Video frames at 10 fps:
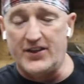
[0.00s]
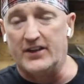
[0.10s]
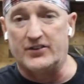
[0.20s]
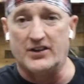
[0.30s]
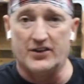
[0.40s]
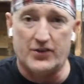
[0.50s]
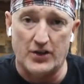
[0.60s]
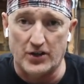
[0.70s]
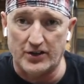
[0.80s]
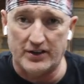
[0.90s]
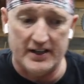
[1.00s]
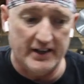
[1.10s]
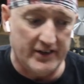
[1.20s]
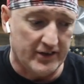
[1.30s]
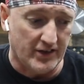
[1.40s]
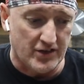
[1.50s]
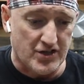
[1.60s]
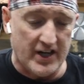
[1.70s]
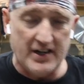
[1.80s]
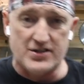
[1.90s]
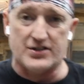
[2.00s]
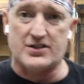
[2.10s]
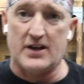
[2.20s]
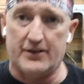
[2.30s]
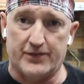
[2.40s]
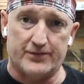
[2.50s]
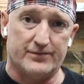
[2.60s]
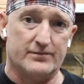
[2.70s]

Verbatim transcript: things that you throw your keys and your change and stuff